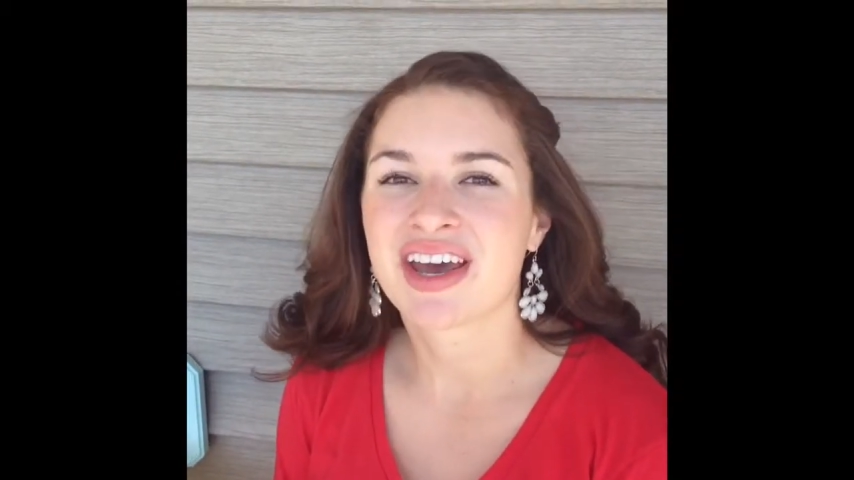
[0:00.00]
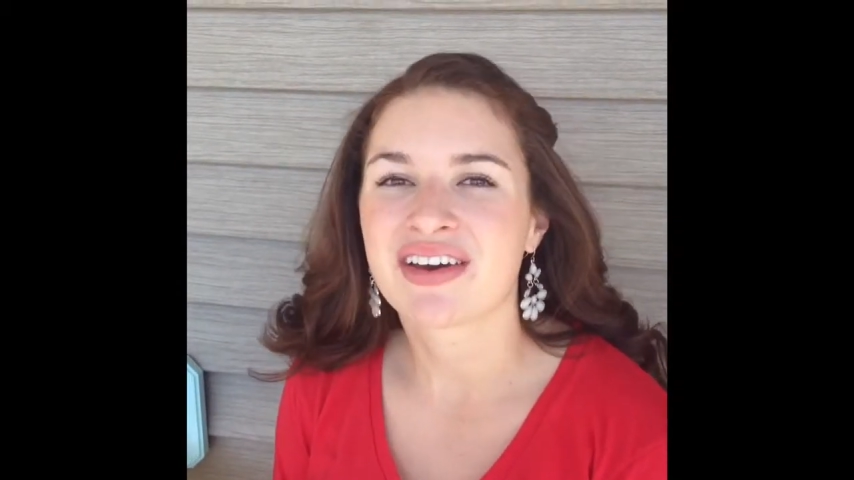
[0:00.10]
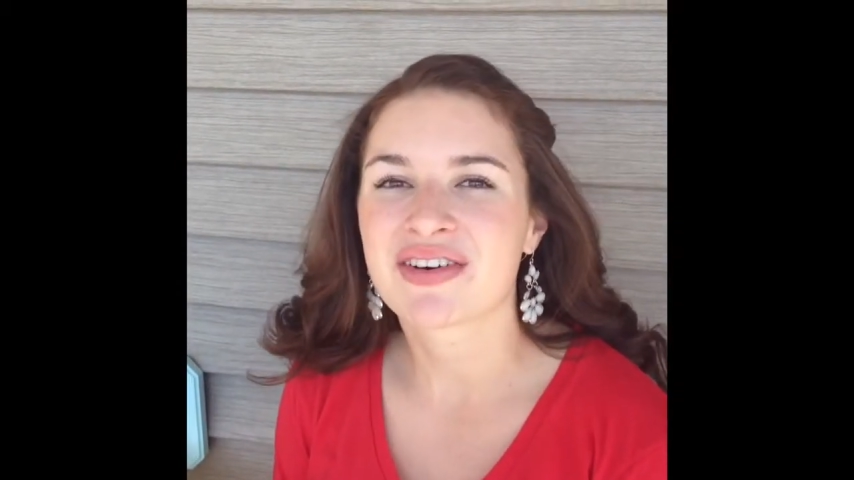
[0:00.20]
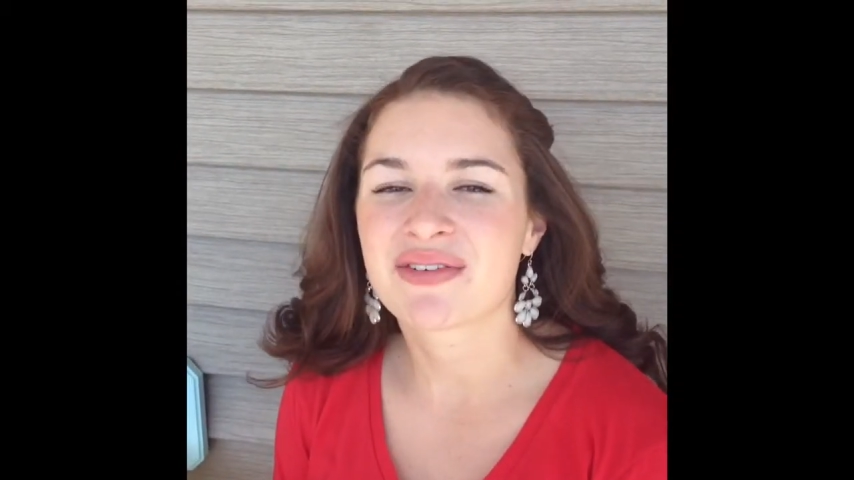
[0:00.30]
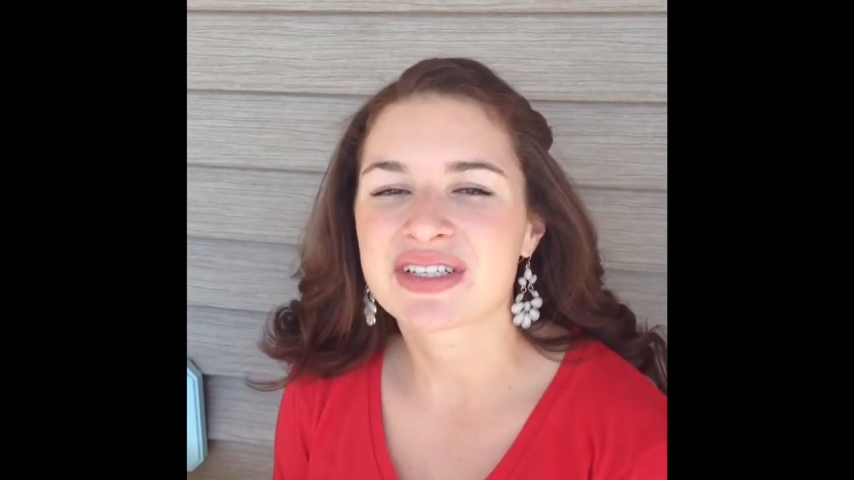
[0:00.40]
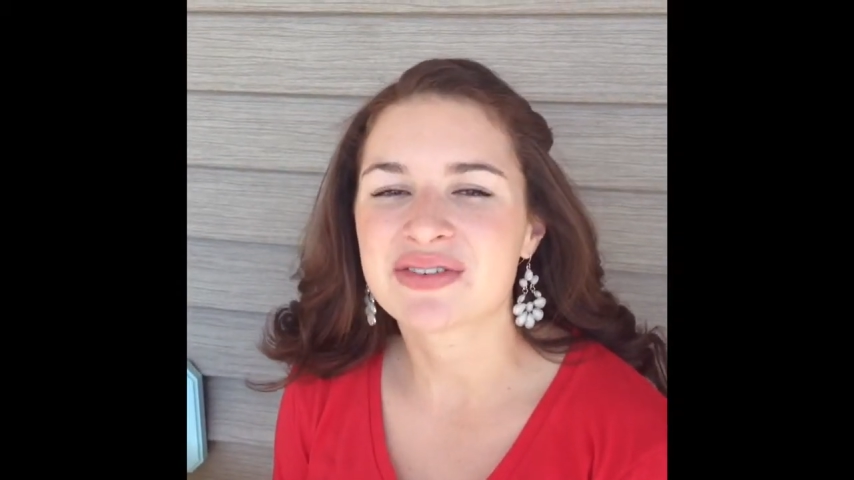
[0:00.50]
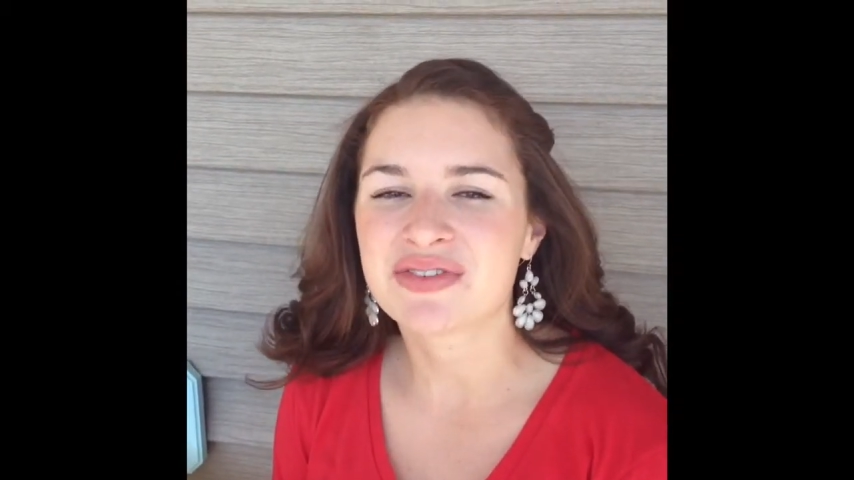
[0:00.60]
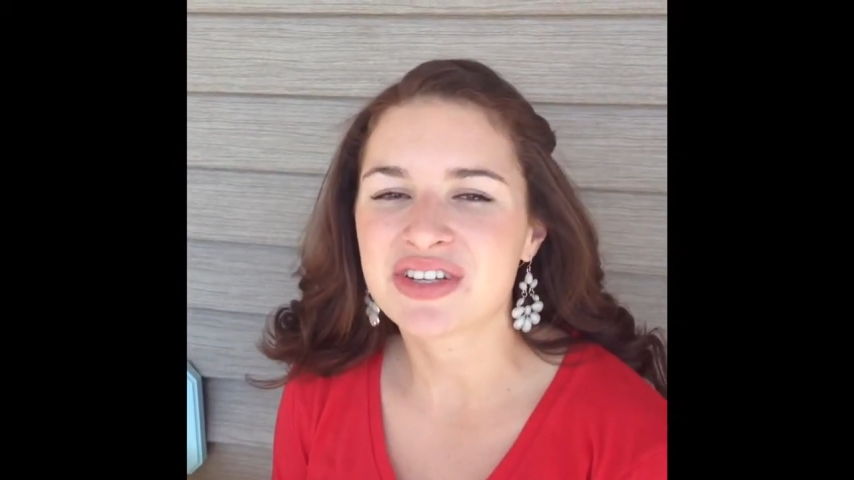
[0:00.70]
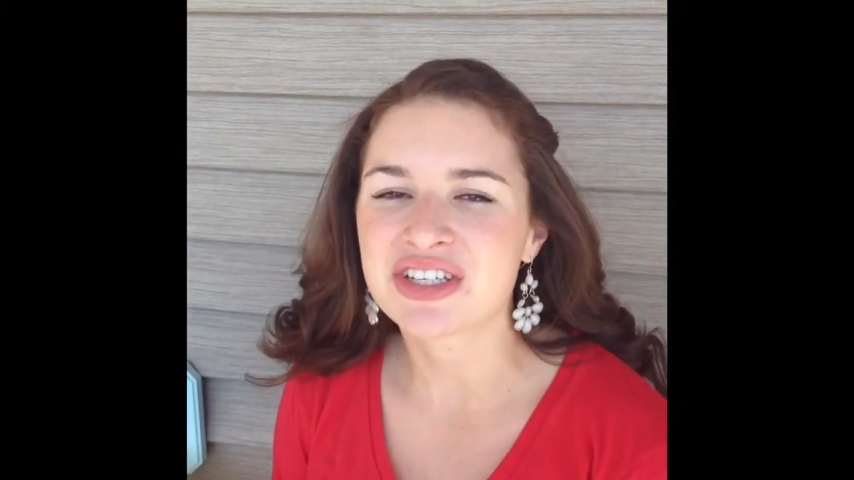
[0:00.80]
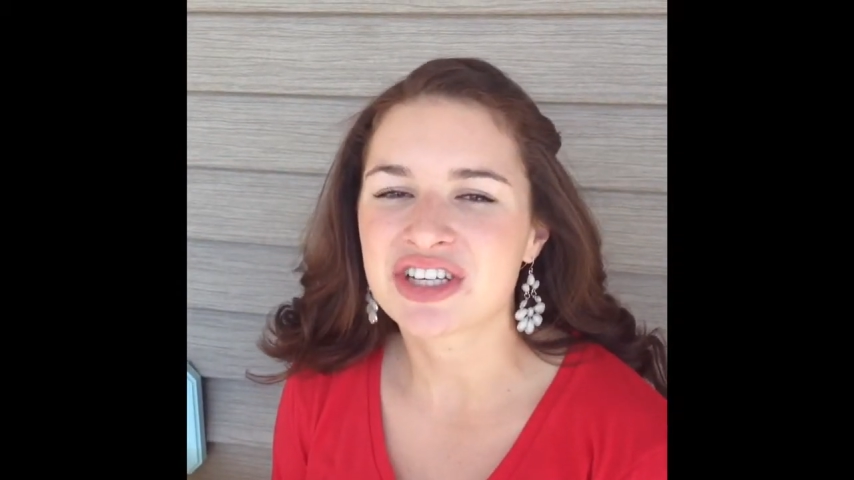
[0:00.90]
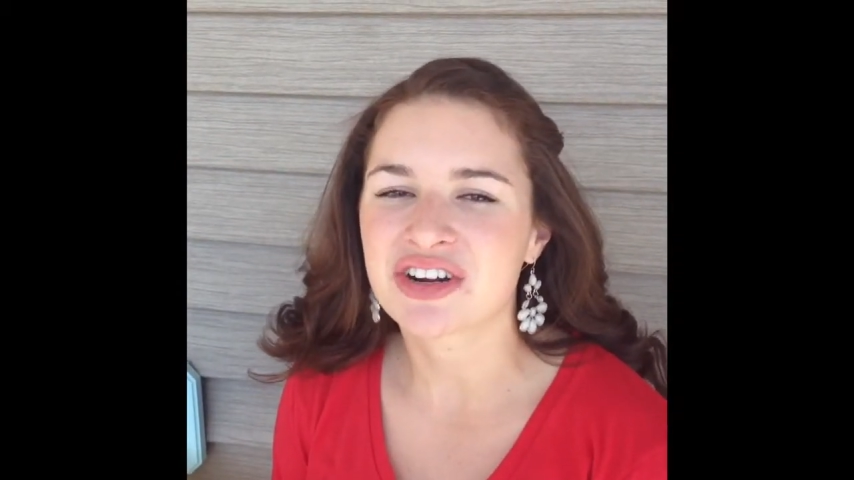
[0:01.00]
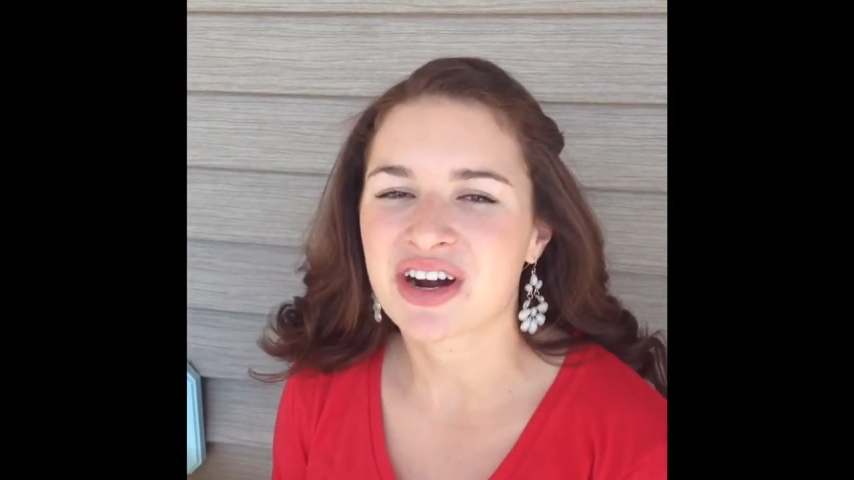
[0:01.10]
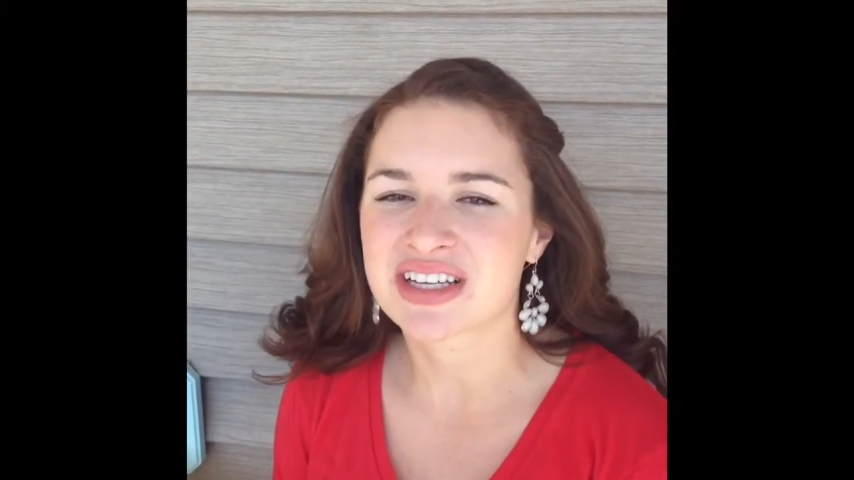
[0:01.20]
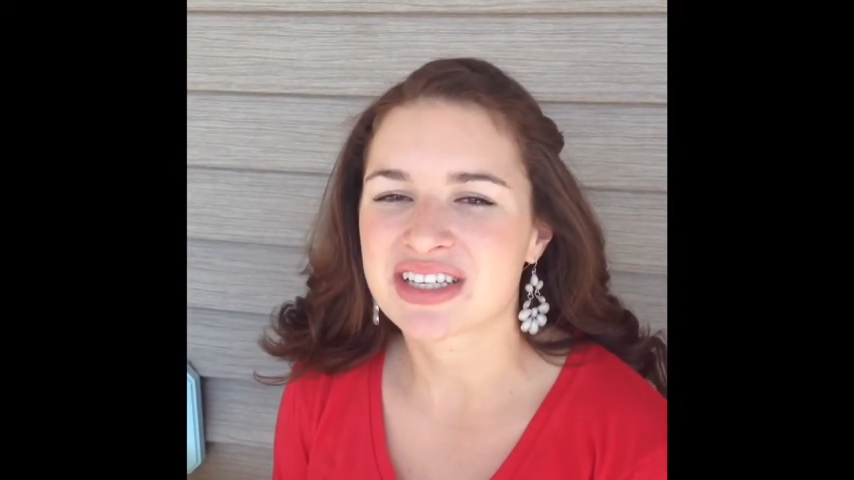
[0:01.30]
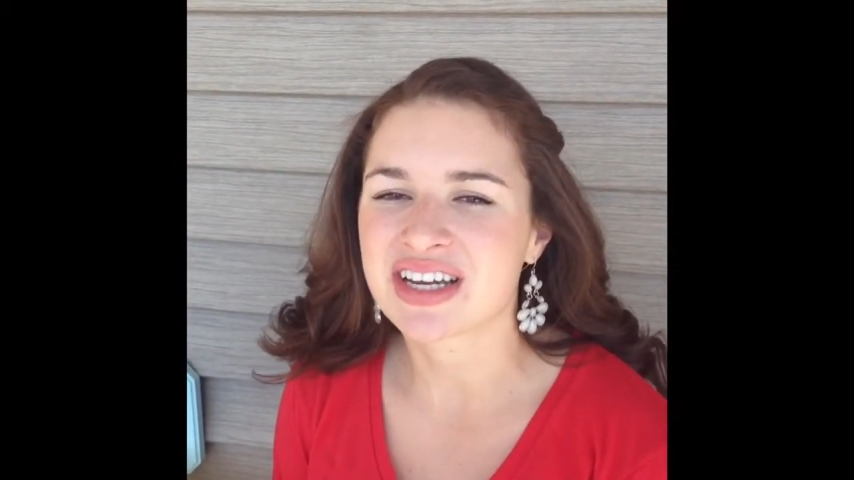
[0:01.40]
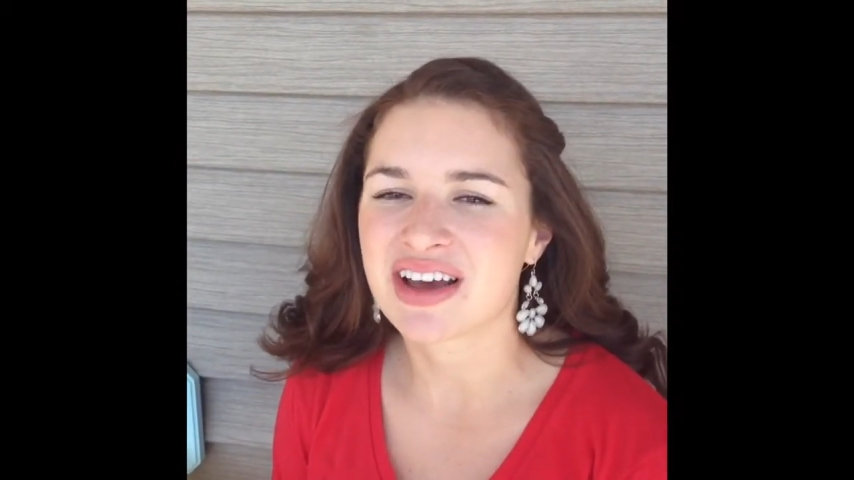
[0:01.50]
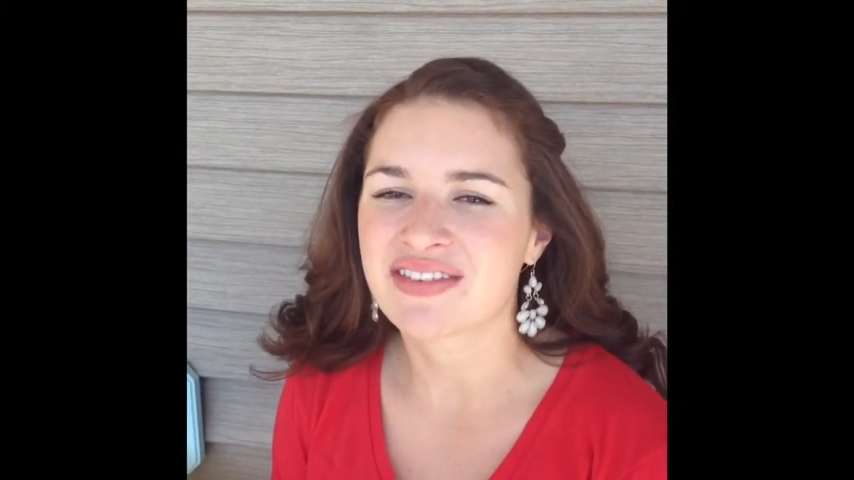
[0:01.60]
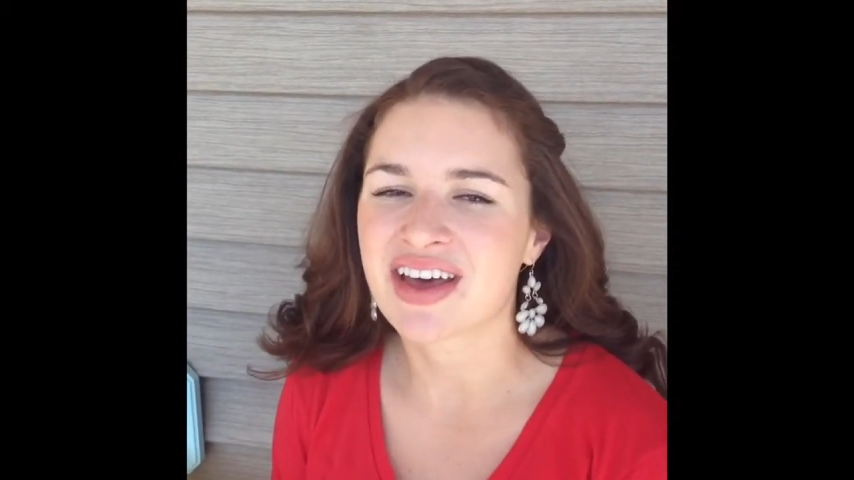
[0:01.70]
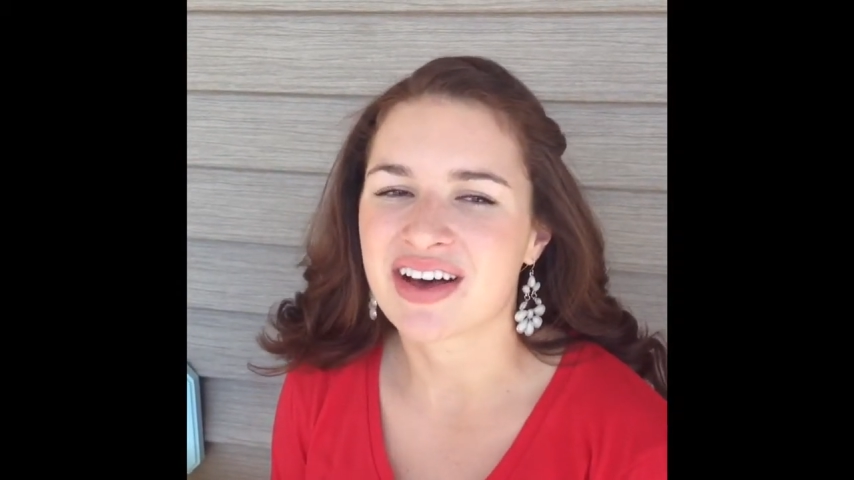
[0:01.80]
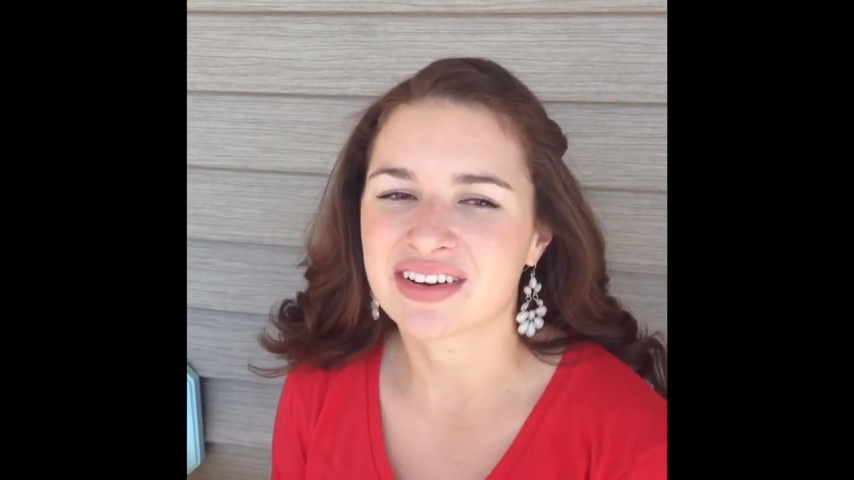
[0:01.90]
If it wasn't for the generosity of
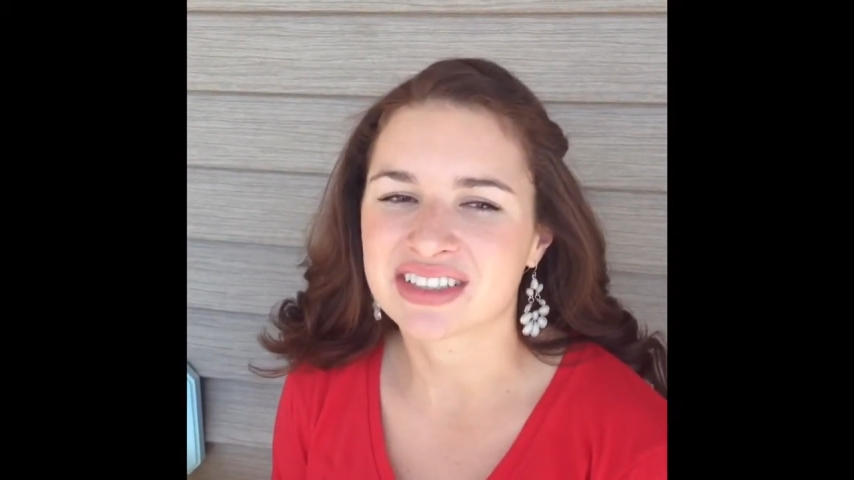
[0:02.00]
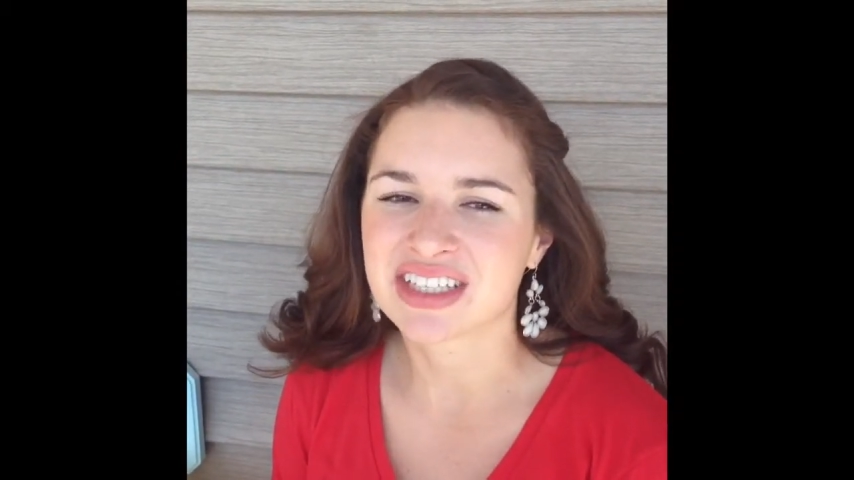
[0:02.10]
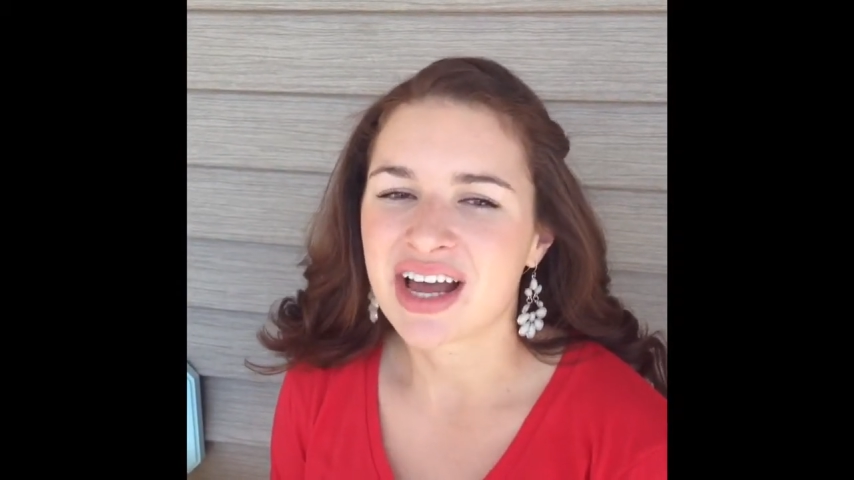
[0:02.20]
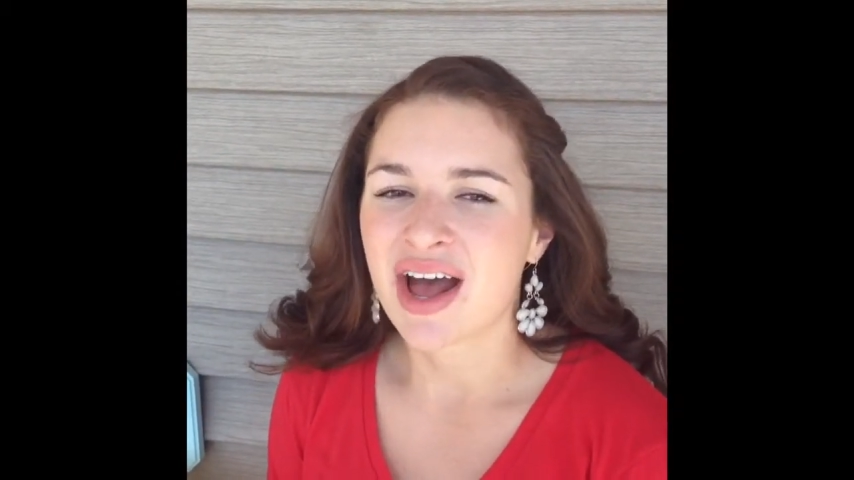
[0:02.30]
the Elks,